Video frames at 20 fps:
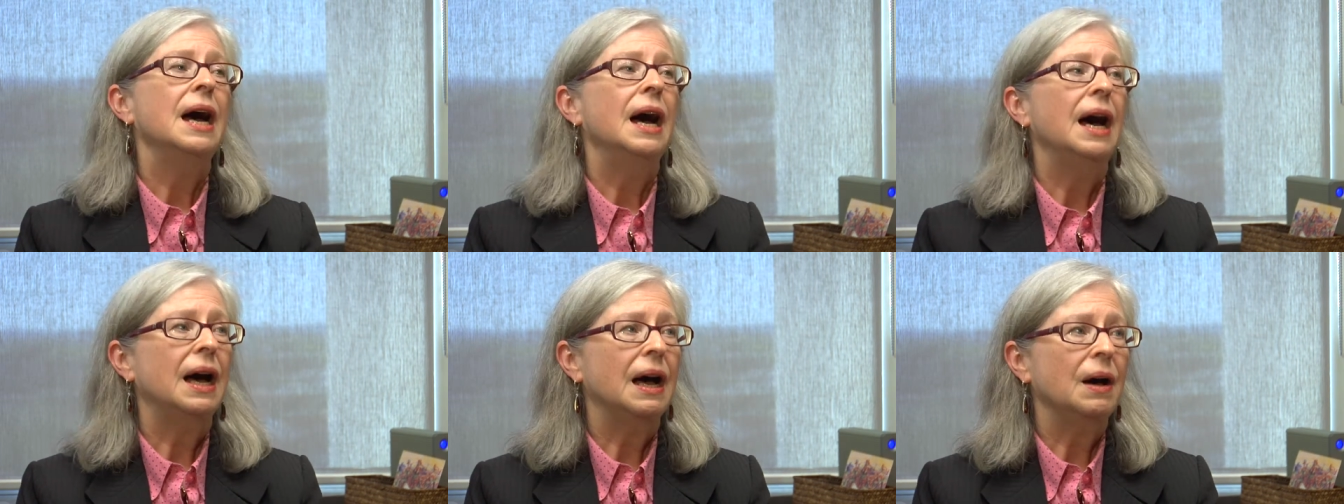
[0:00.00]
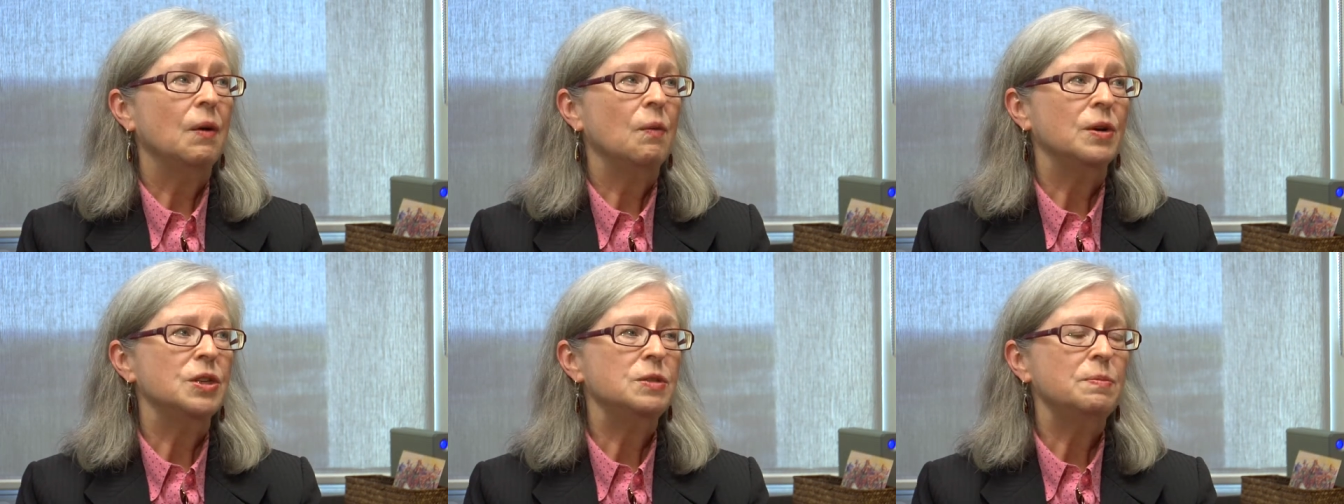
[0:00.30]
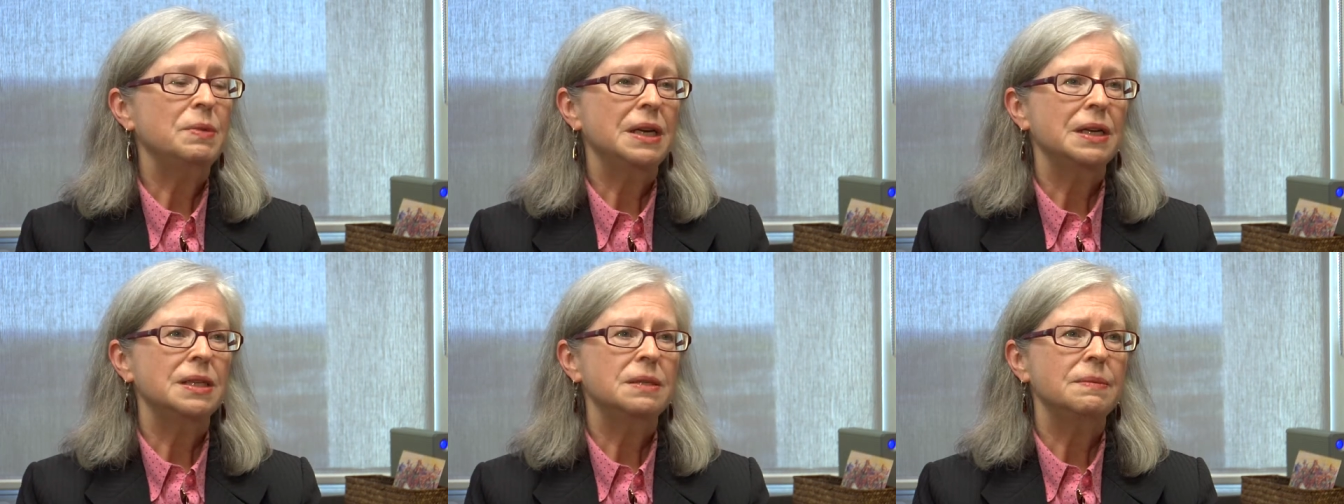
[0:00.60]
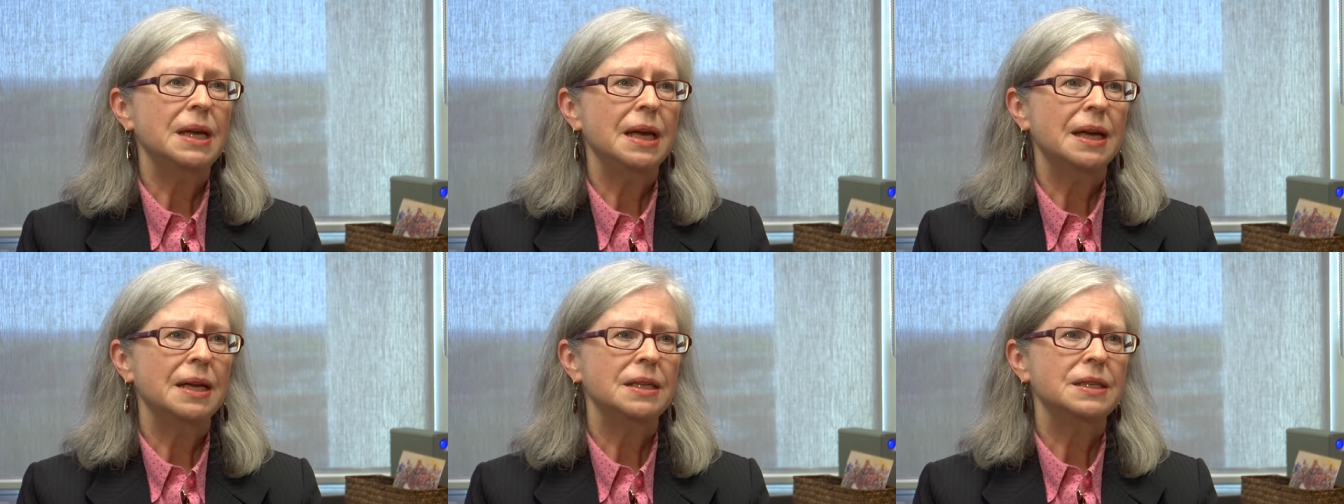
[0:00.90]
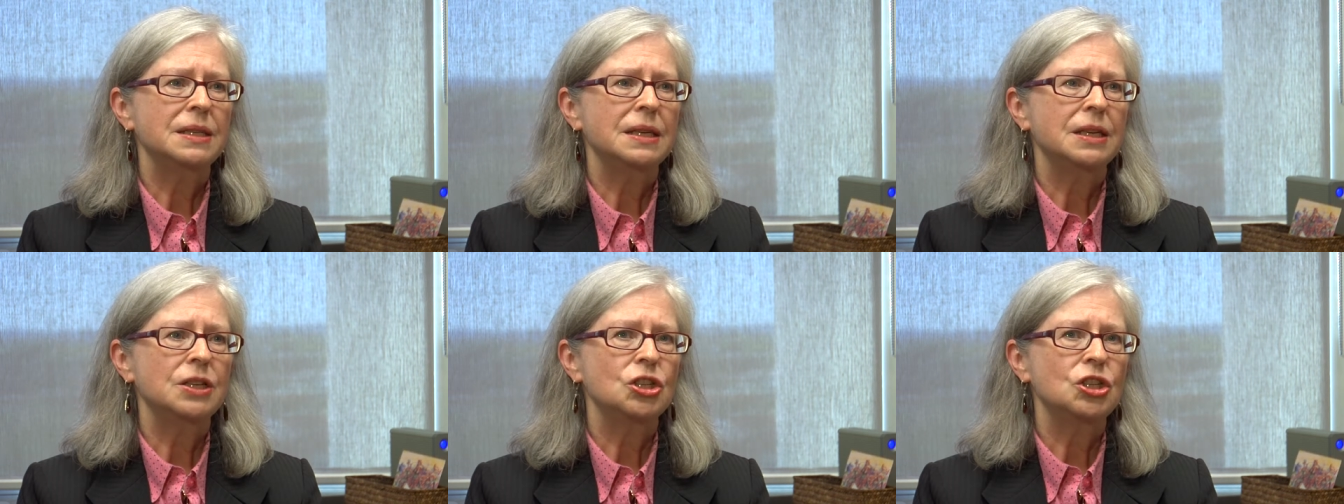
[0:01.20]
uh, was because we had
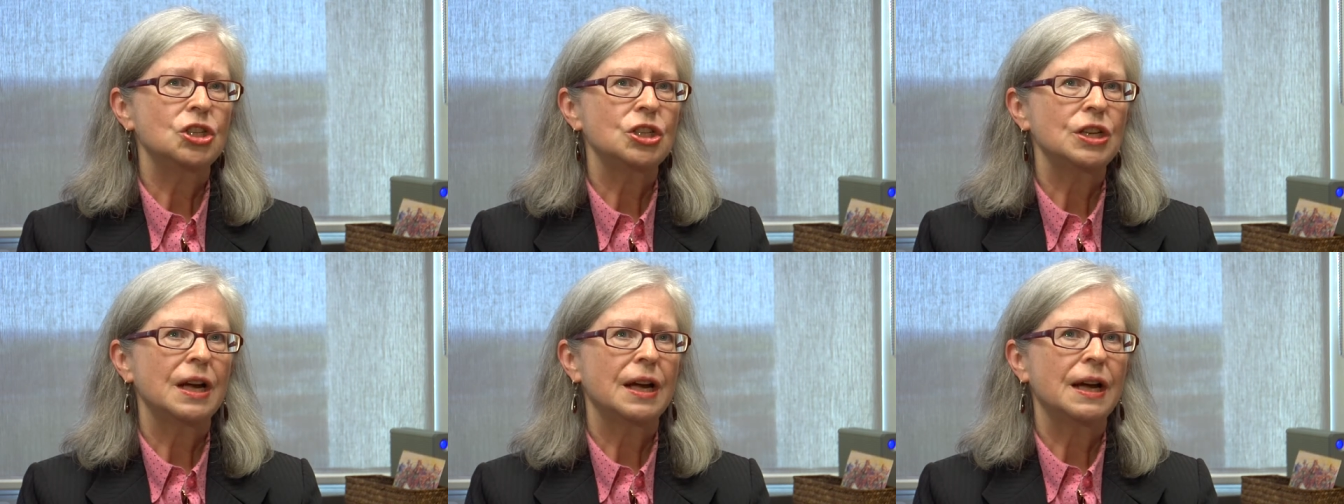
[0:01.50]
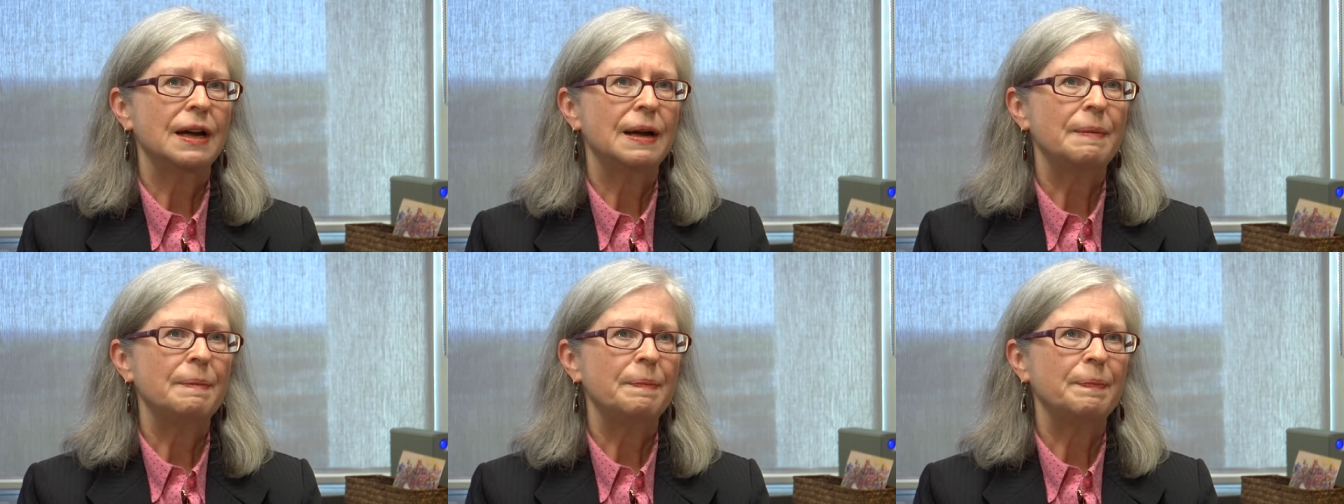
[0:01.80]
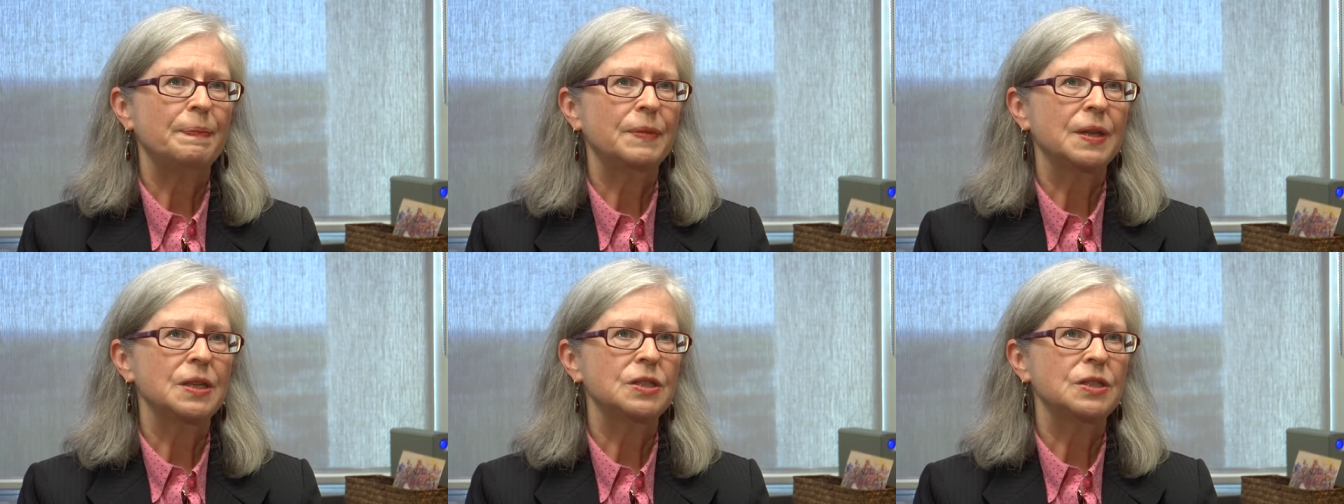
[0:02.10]
such, um,